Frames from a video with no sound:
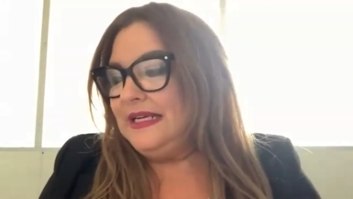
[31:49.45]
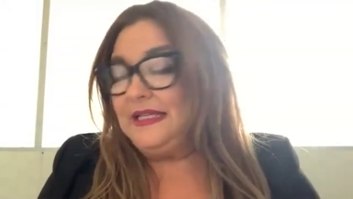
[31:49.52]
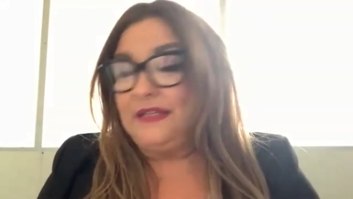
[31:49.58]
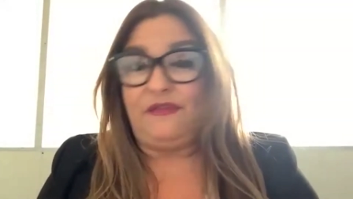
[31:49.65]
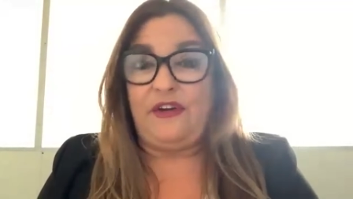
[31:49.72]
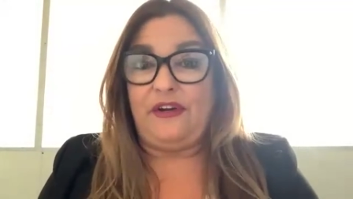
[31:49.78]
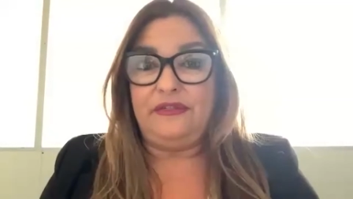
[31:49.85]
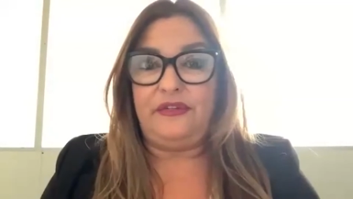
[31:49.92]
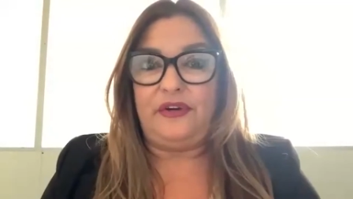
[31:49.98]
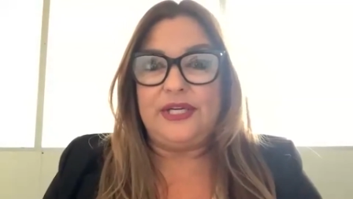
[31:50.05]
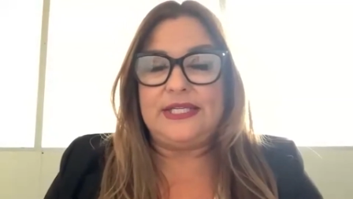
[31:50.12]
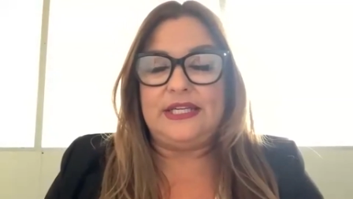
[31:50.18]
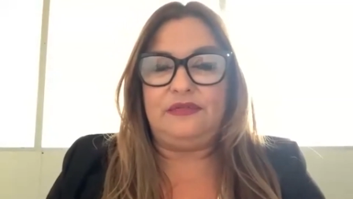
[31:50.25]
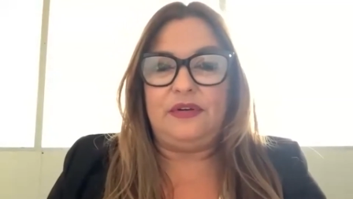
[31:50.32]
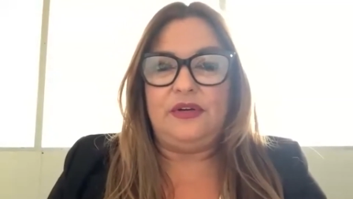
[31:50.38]
it's very very
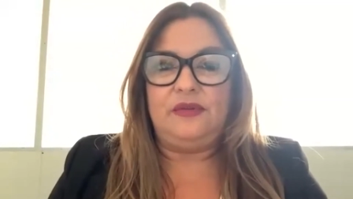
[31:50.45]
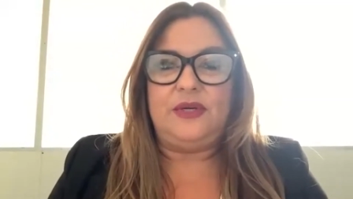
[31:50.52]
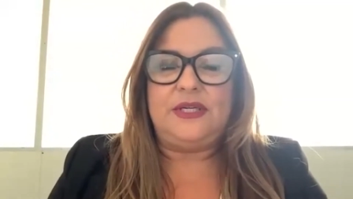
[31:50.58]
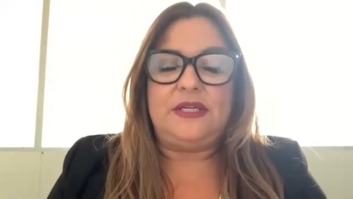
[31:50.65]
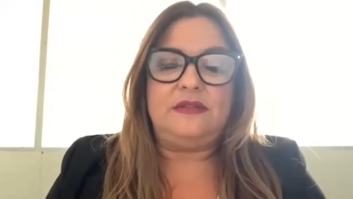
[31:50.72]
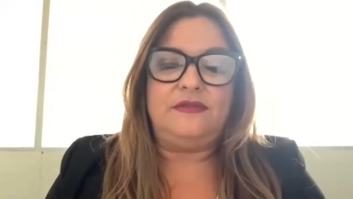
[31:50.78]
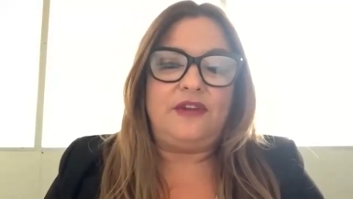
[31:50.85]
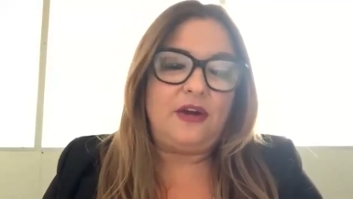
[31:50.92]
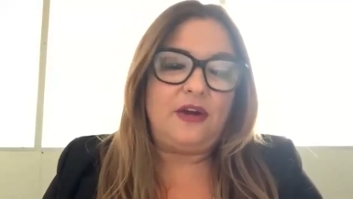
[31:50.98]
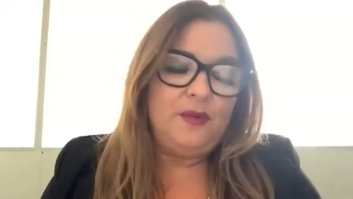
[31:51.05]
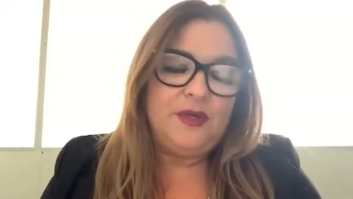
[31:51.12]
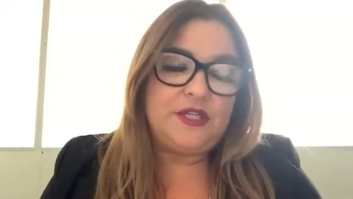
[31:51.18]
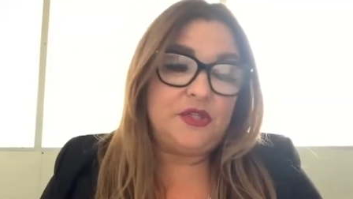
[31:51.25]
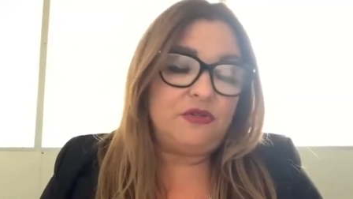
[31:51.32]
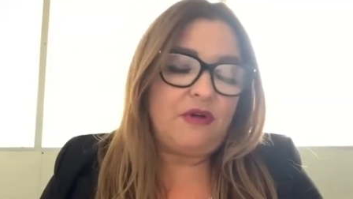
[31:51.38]
different which is
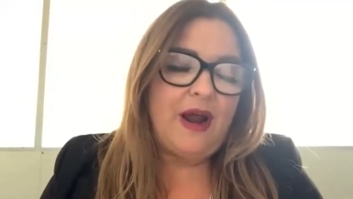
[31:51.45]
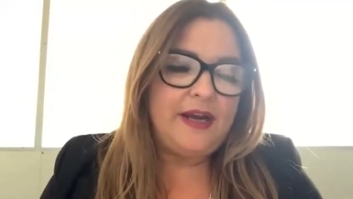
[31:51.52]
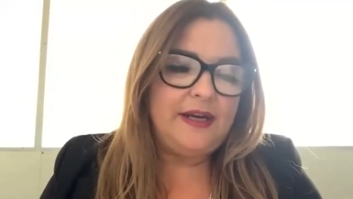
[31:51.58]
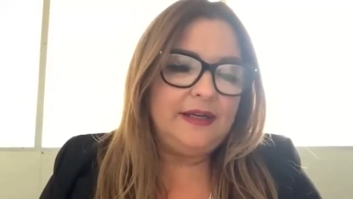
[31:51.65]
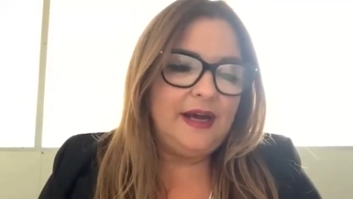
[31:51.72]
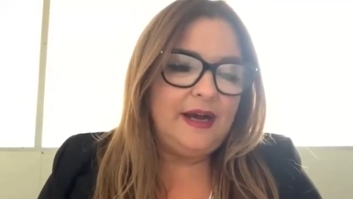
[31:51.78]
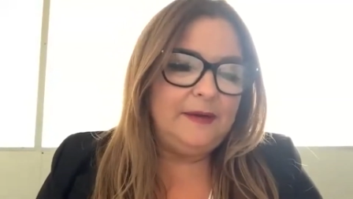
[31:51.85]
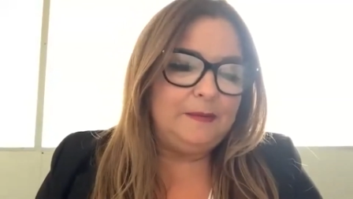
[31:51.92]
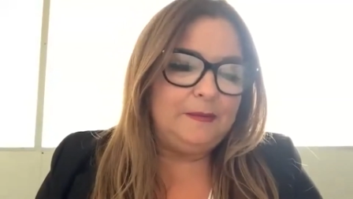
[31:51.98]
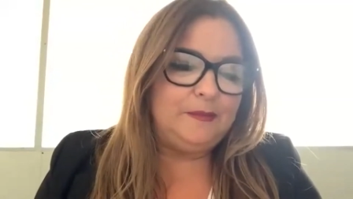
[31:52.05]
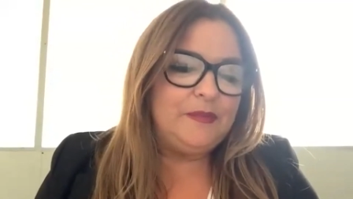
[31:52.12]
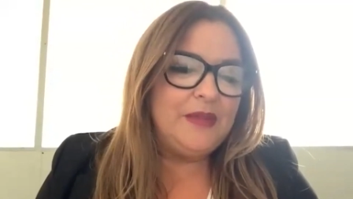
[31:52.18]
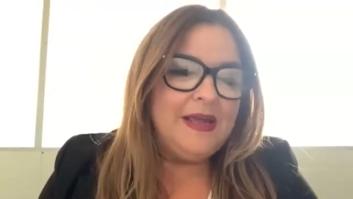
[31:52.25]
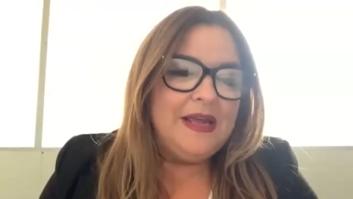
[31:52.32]
which is great um,